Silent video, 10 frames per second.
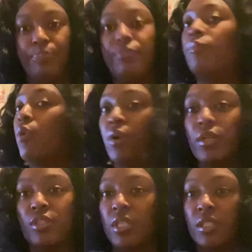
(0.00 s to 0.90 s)

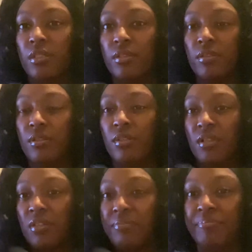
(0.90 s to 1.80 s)
More just, you
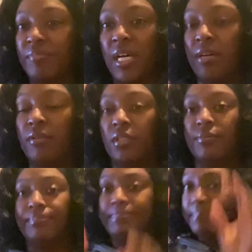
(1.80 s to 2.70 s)
know, I don't know,